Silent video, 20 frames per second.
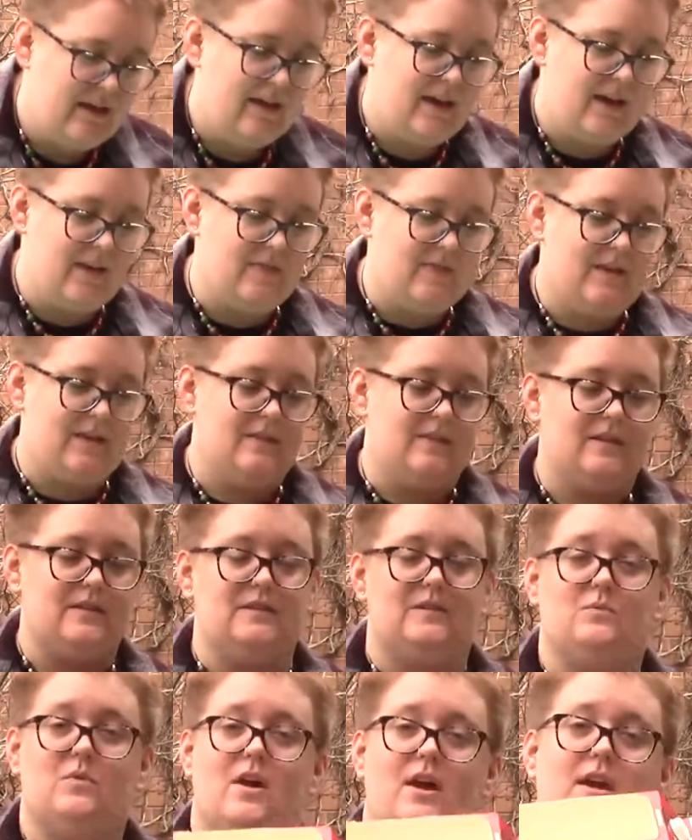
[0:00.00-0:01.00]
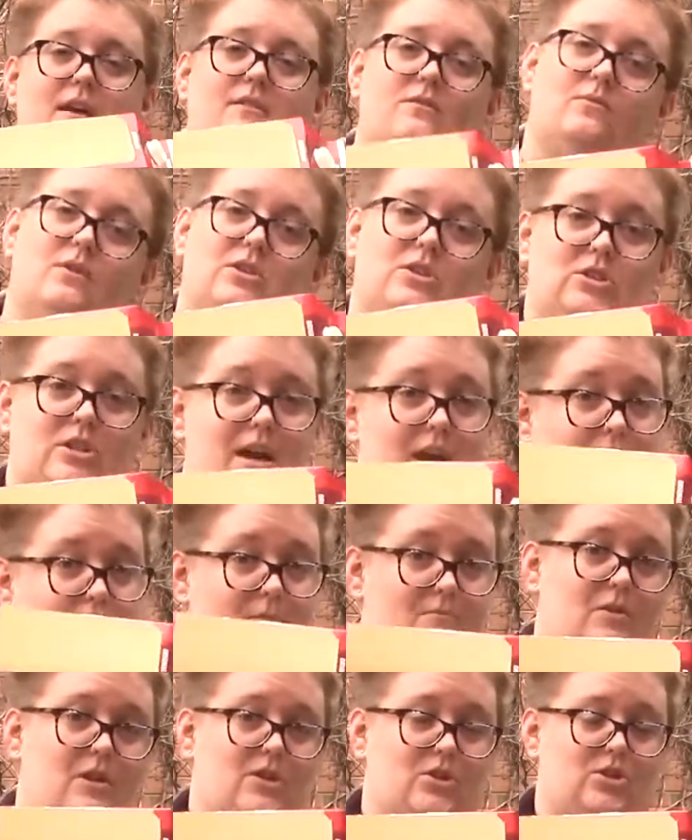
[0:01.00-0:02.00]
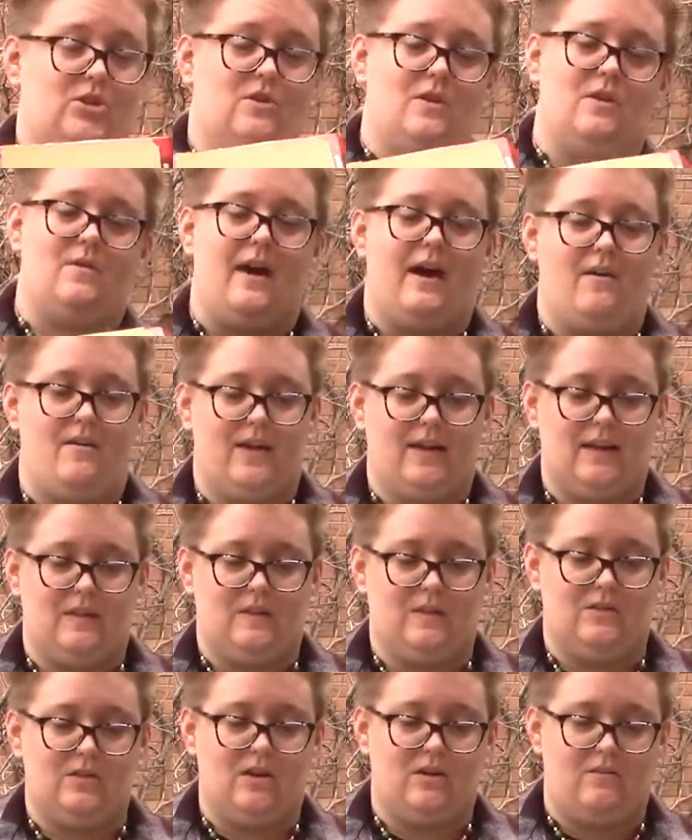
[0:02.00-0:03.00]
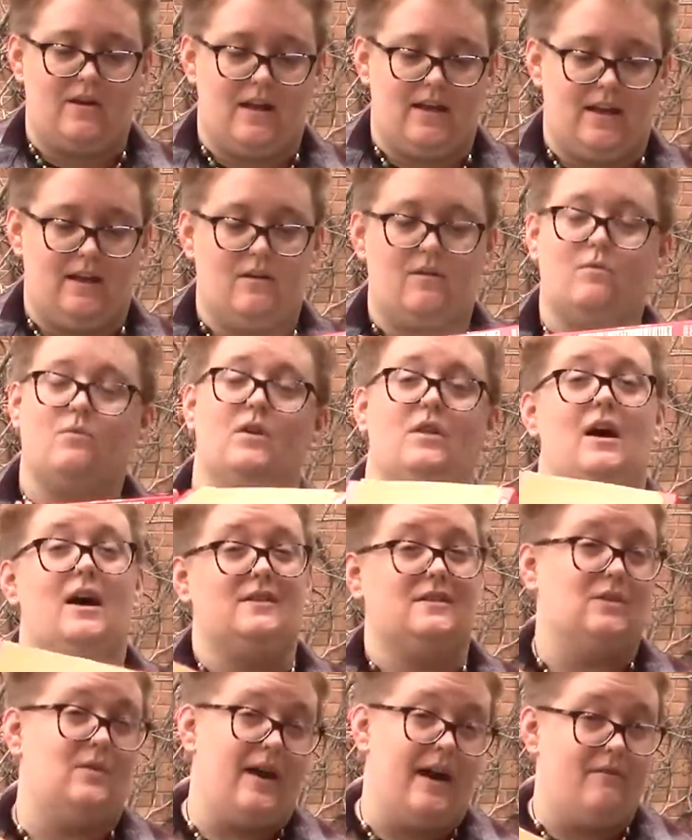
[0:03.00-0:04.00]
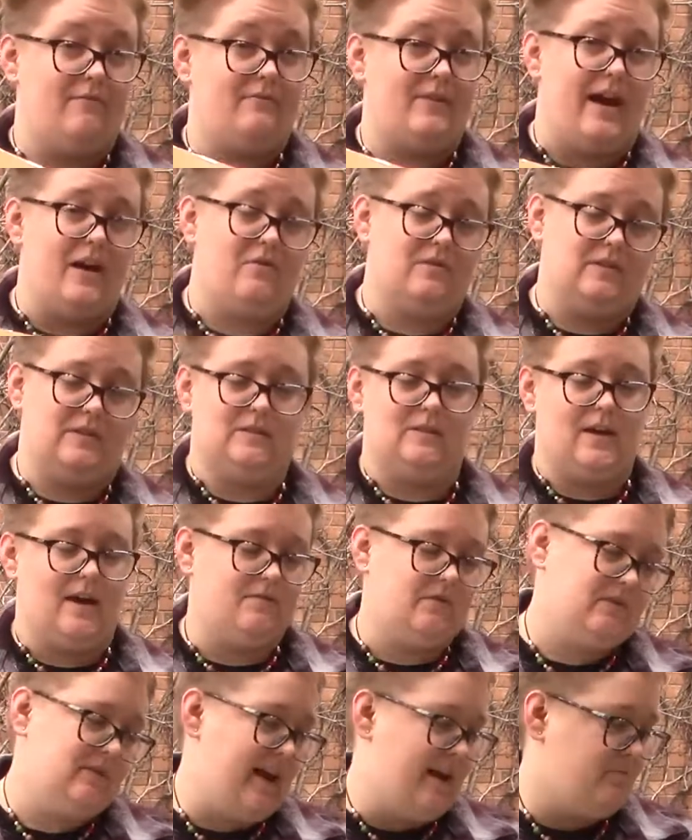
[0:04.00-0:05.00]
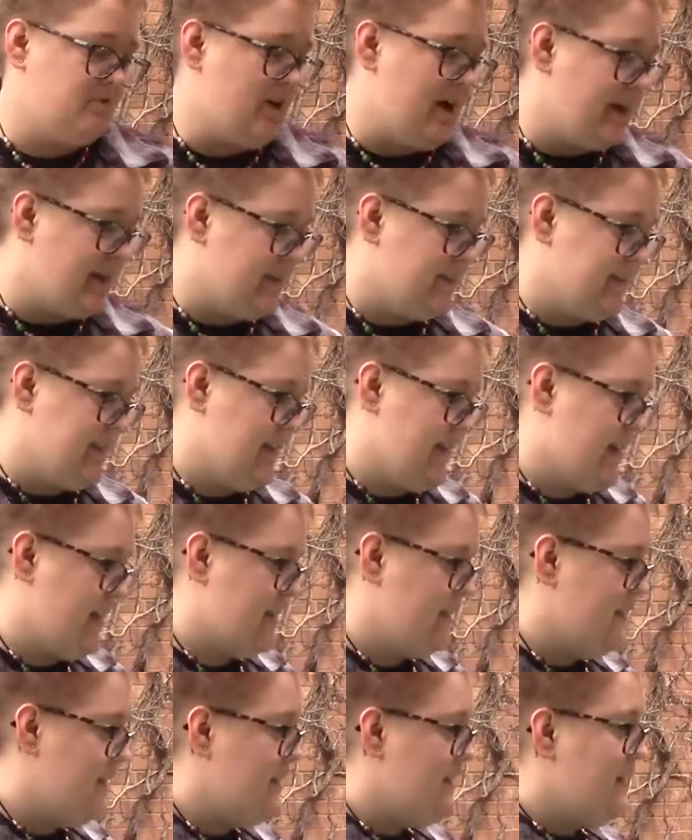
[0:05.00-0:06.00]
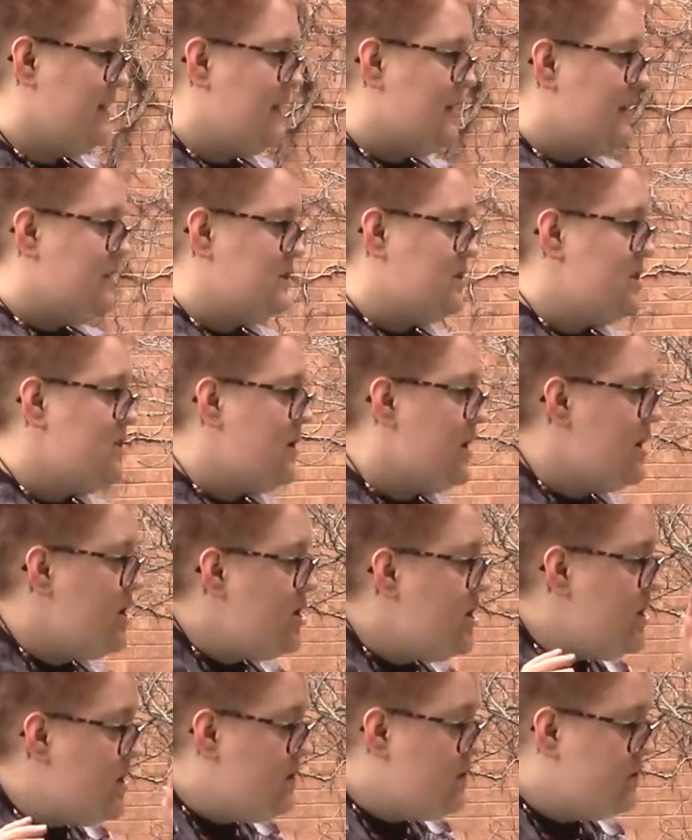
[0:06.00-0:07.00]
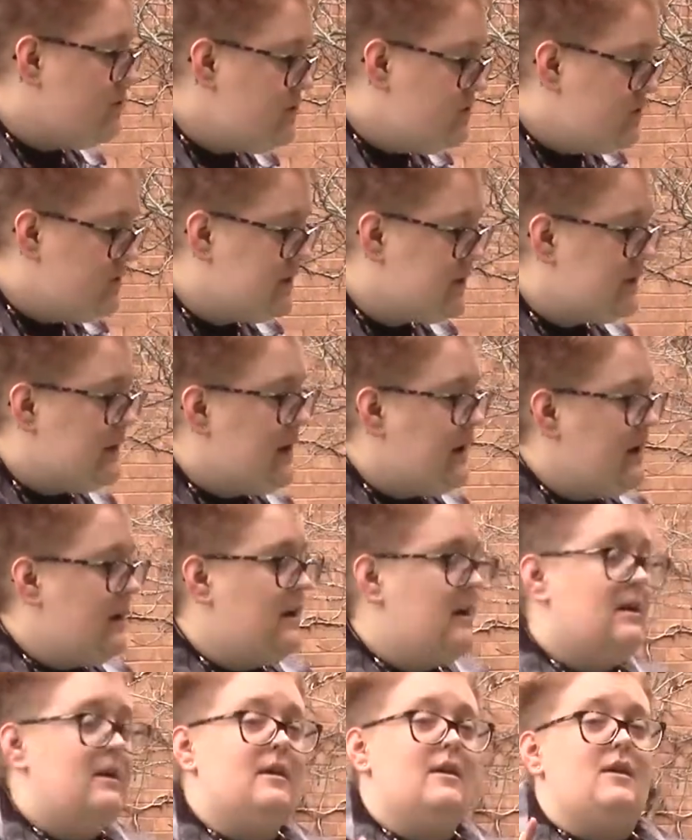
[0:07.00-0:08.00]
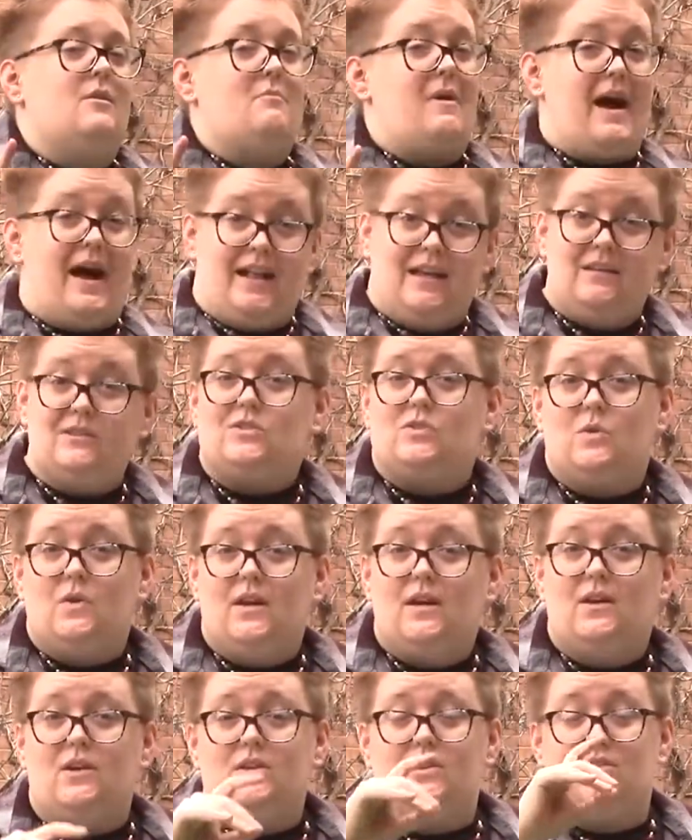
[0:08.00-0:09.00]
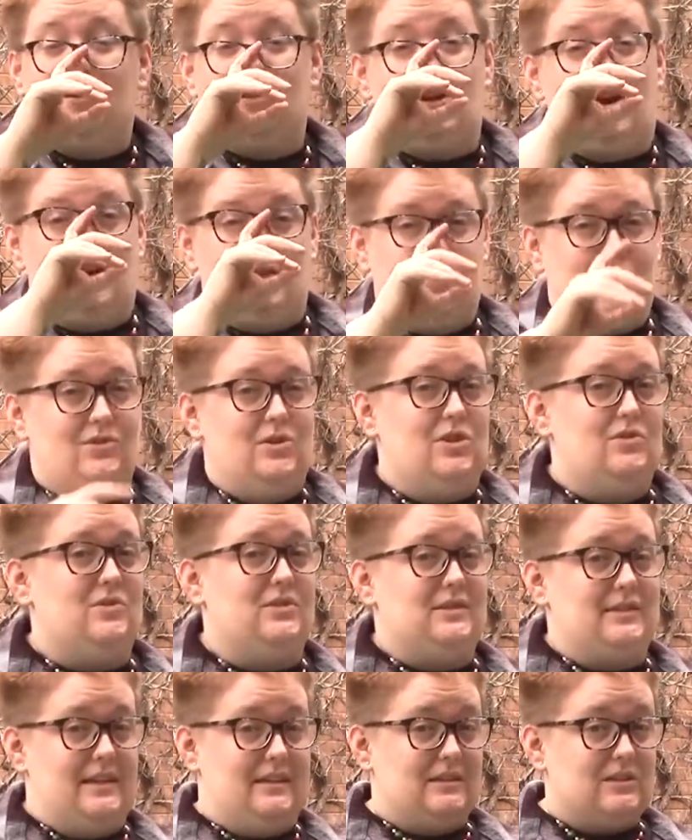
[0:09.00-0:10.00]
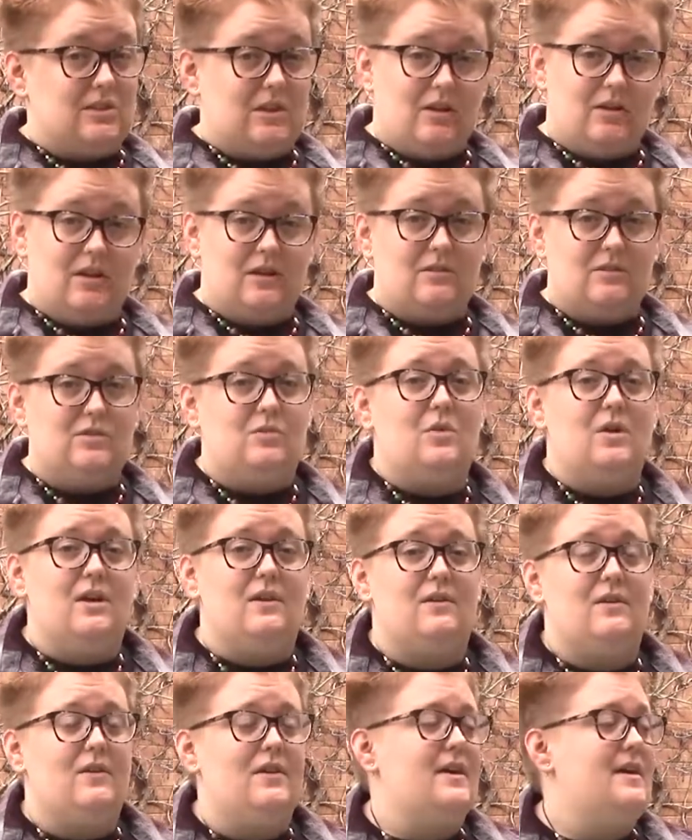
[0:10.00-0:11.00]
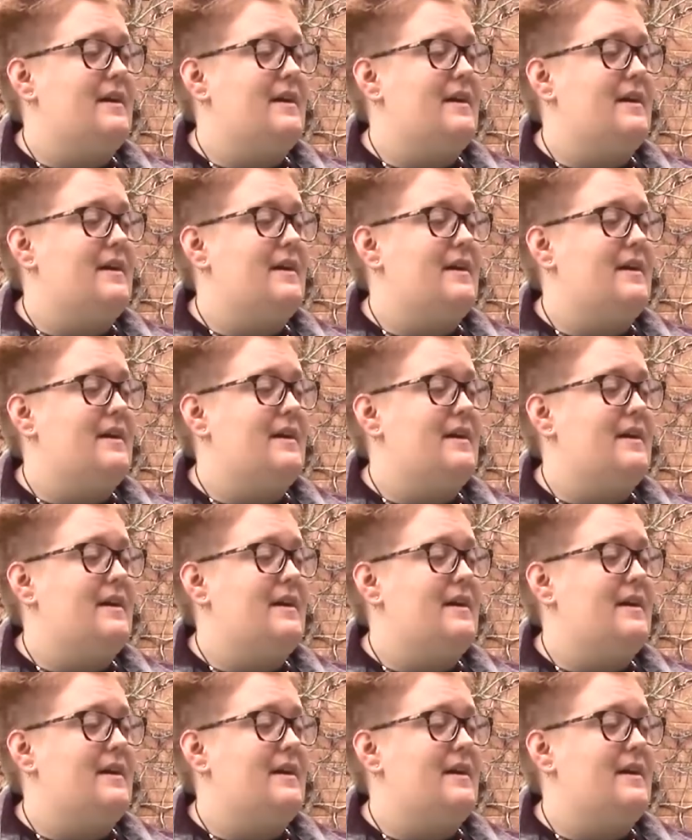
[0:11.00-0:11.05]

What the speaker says: And then this one, which I'm going to show you how I get the dirt ready, will also have flowers. This will have snapdragons in it. So you can use potting soil. You can also use seed starting soil.